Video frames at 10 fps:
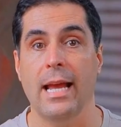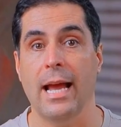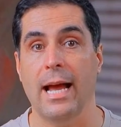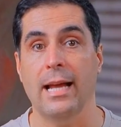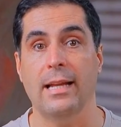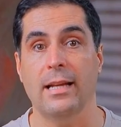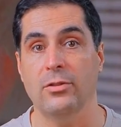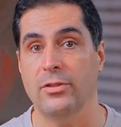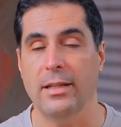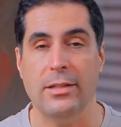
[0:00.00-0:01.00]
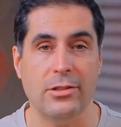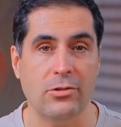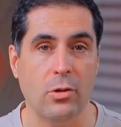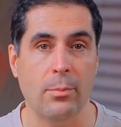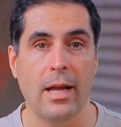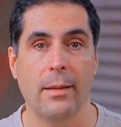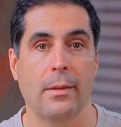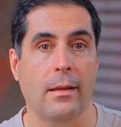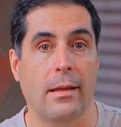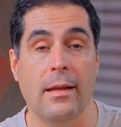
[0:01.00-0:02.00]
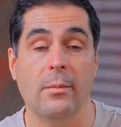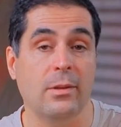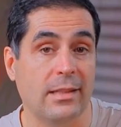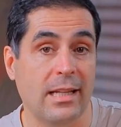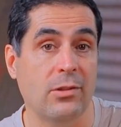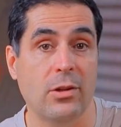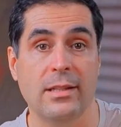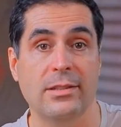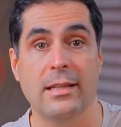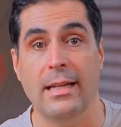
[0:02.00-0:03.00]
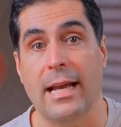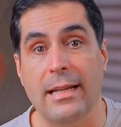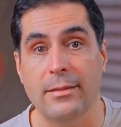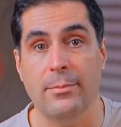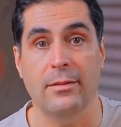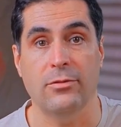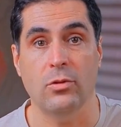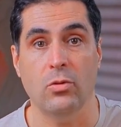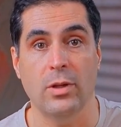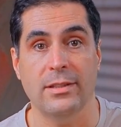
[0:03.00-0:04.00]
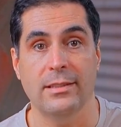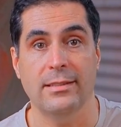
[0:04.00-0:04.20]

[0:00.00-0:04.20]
and I usually just top up with $10 and it lasts me for quite some